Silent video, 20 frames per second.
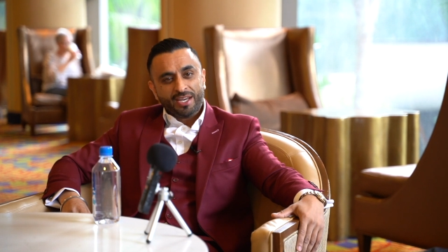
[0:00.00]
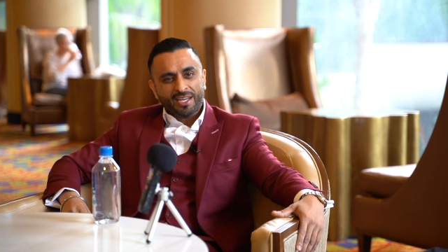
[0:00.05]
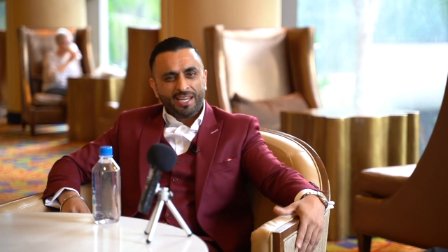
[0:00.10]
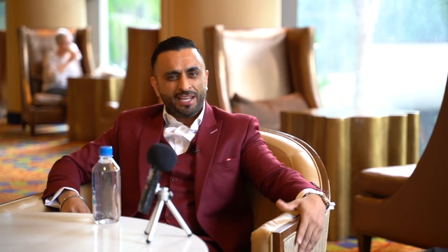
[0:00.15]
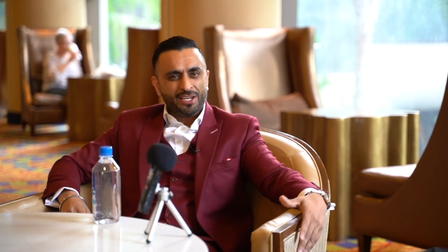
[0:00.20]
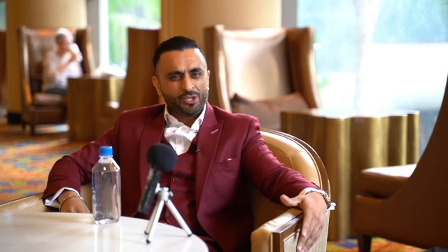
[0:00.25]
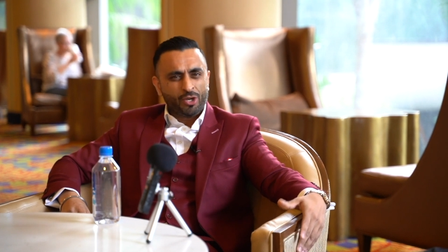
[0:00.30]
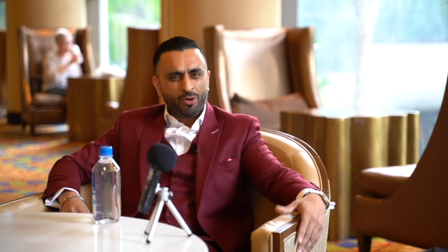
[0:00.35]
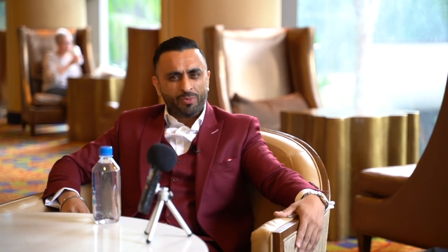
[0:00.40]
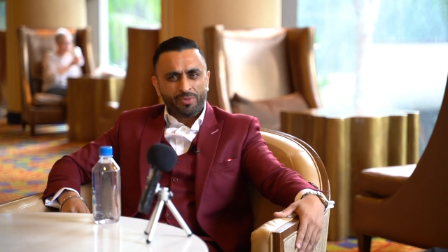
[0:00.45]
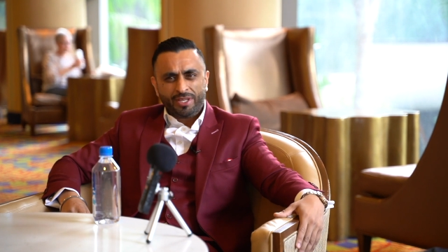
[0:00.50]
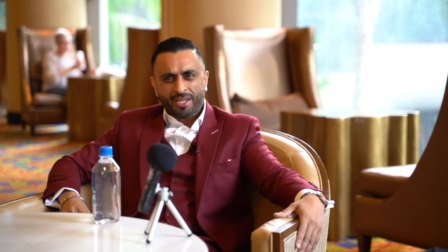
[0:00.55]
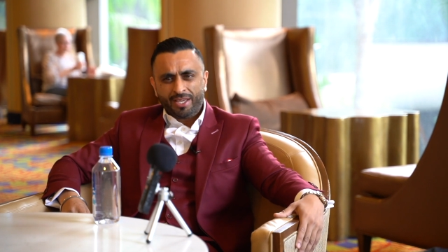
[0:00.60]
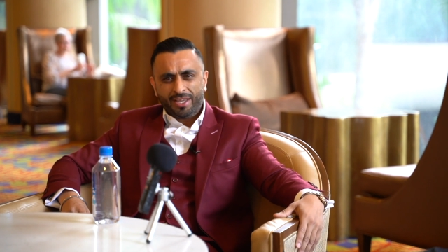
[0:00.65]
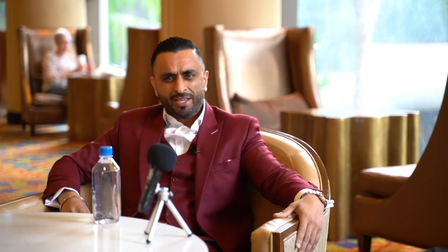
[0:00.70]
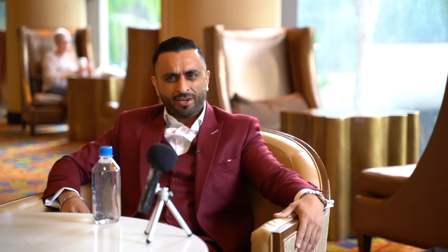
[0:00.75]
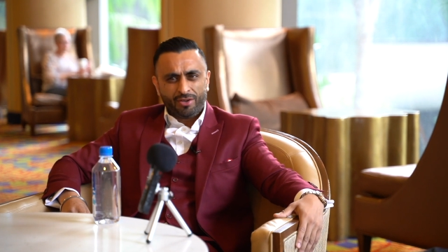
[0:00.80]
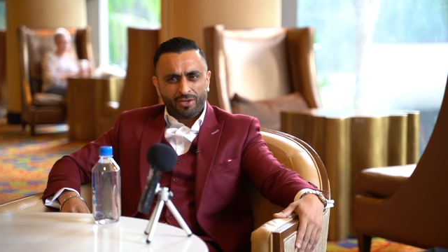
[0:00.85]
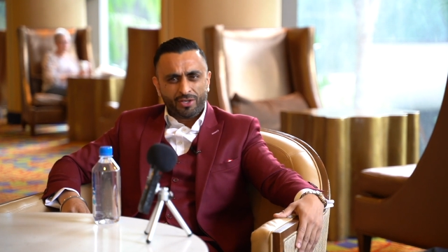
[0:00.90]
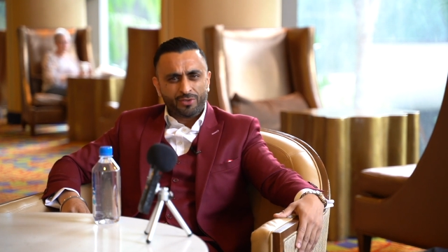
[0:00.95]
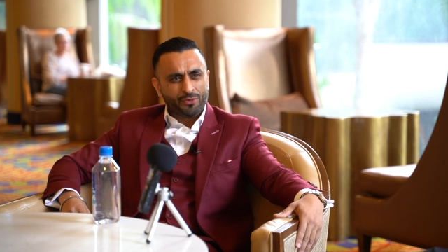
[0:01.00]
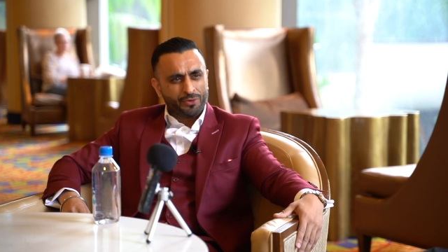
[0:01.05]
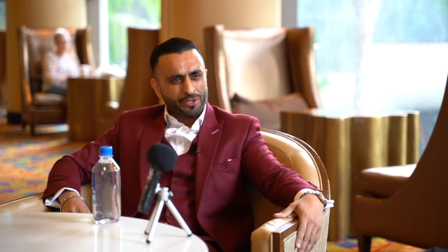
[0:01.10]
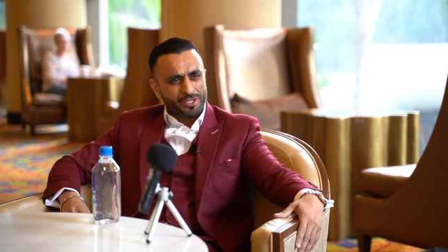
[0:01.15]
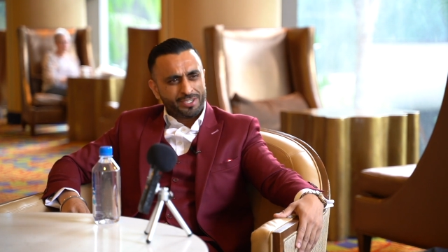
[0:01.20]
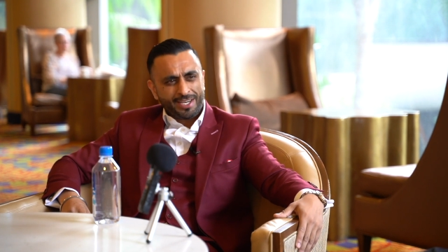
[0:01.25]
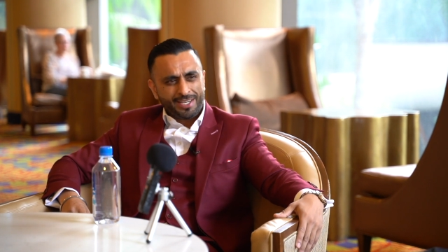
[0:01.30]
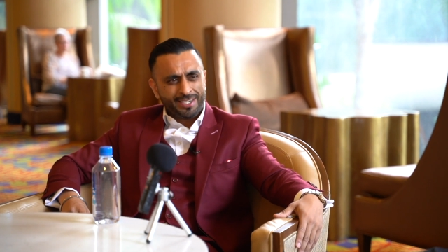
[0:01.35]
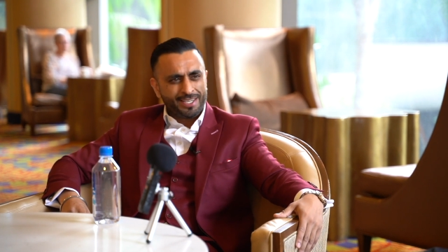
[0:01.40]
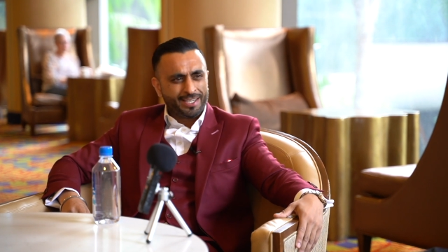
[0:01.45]
And they told me that, you know, it's for
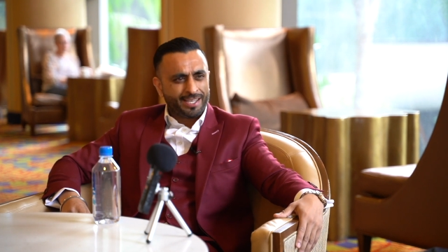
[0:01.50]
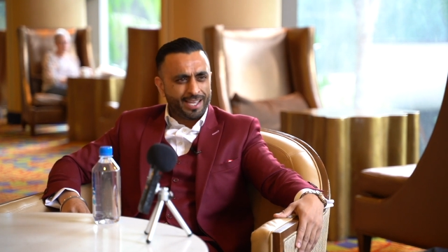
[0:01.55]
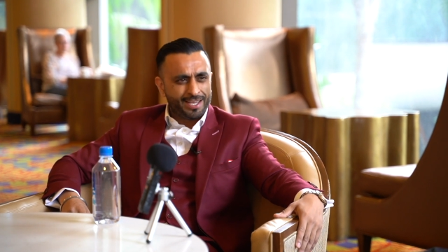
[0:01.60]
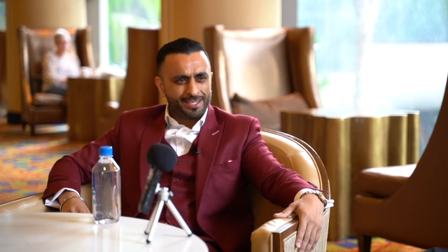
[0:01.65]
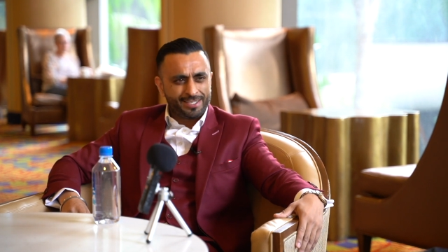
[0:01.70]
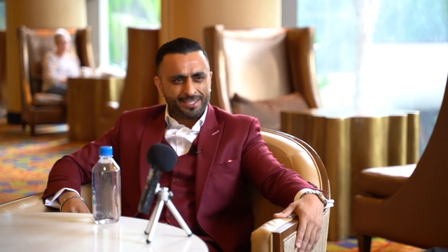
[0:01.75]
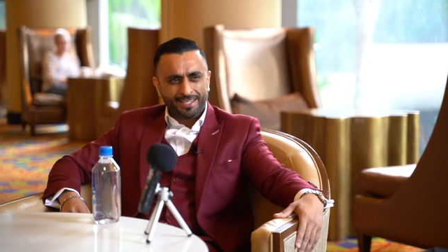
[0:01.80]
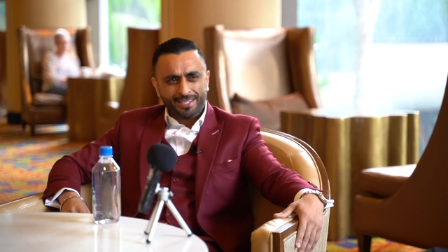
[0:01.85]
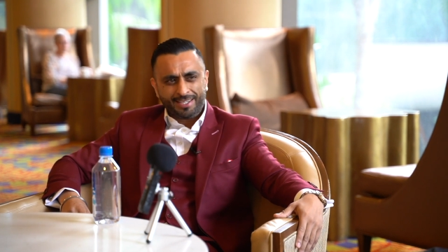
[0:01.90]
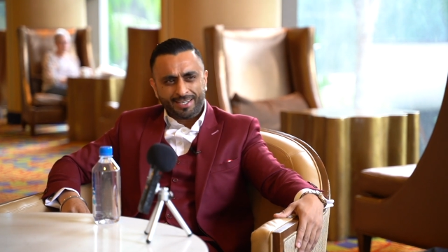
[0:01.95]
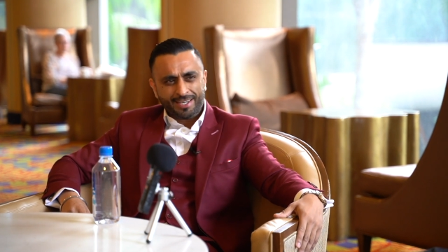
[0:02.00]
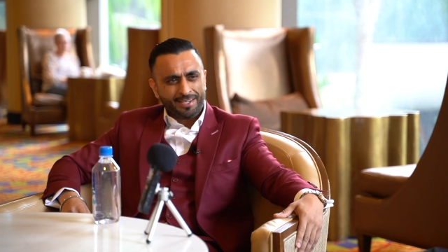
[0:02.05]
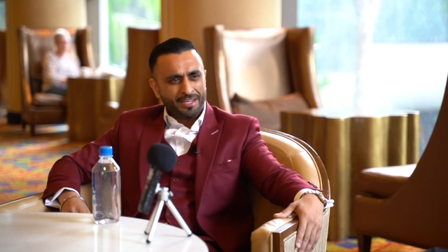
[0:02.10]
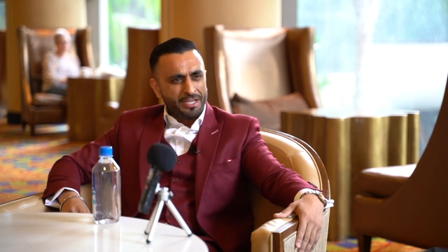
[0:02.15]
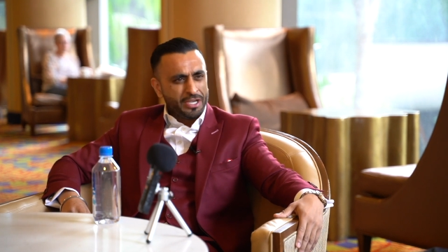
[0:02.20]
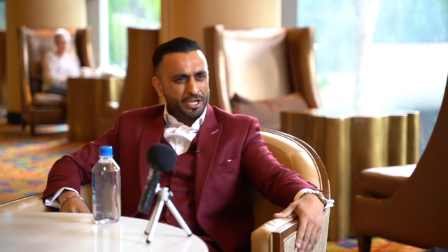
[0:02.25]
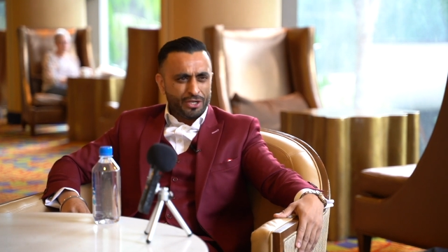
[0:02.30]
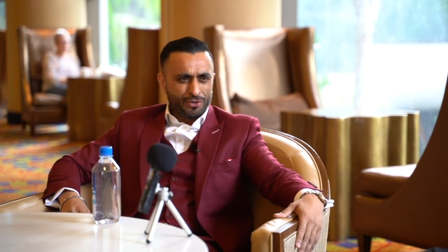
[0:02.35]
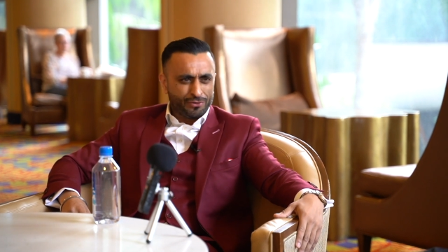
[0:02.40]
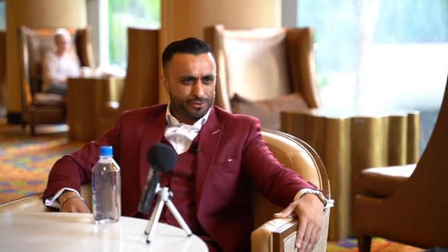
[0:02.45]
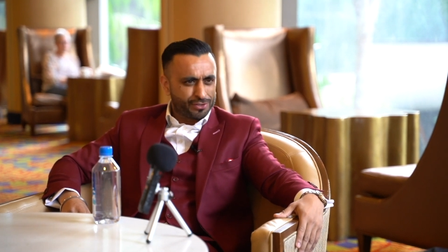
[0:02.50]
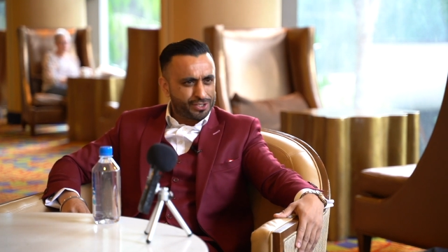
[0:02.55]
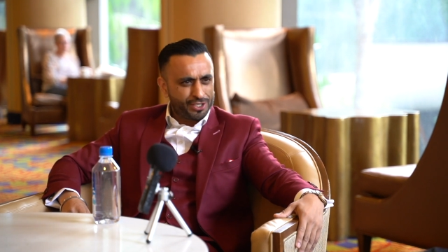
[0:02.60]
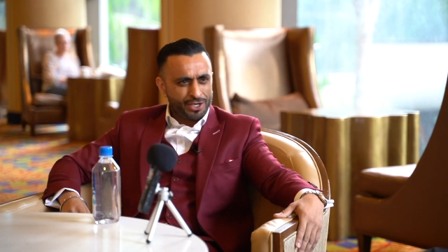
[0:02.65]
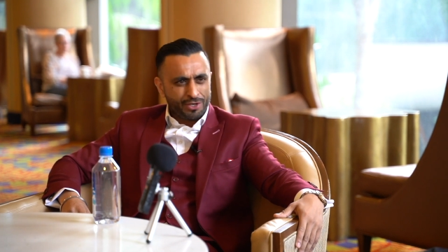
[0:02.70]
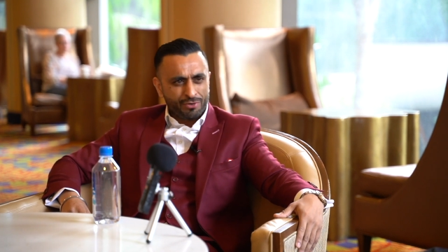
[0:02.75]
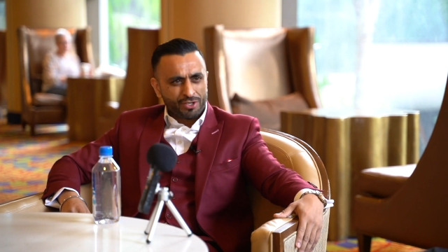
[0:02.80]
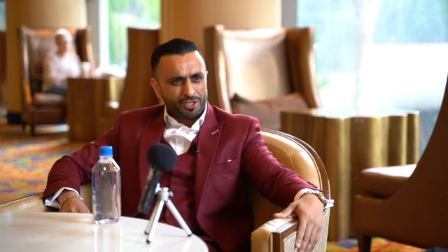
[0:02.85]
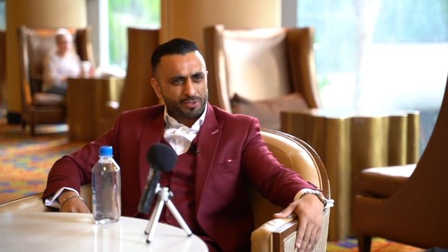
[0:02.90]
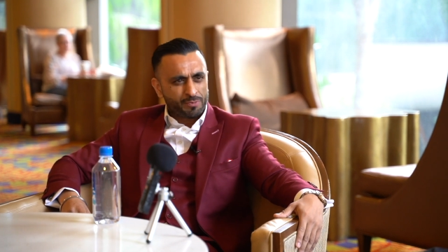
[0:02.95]
the dedicated and for
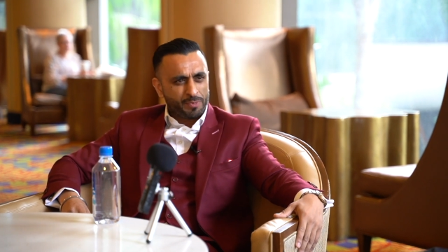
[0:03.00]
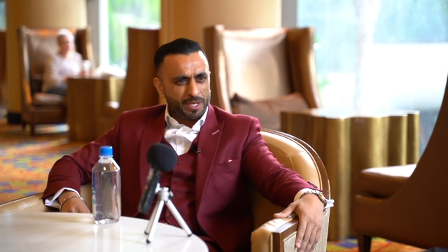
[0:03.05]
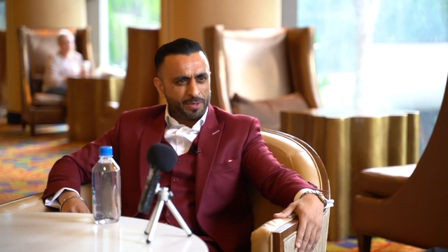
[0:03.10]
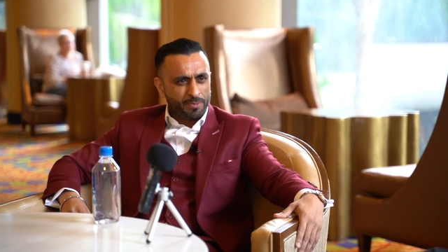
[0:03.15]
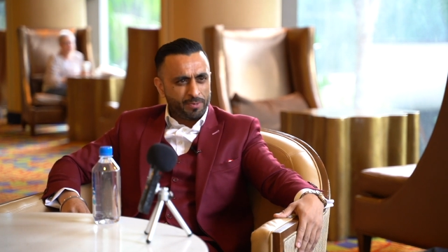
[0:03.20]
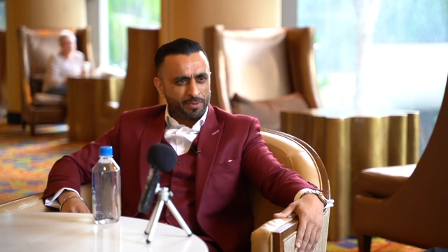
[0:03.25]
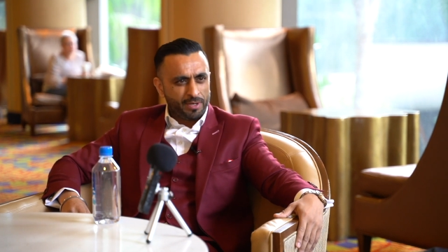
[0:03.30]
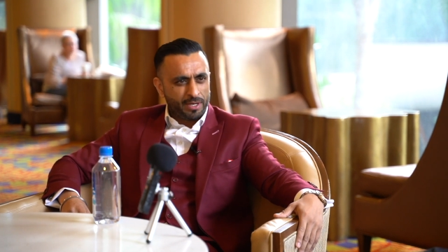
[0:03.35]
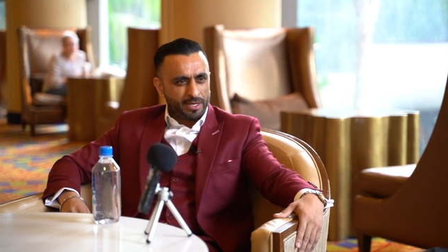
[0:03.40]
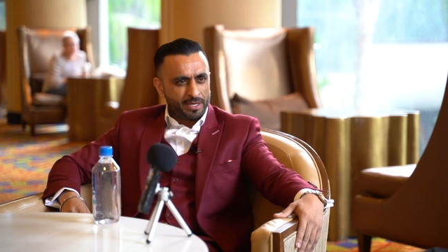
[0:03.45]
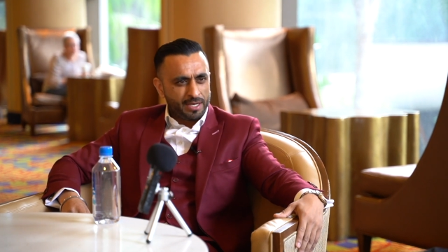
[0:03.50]
serious people.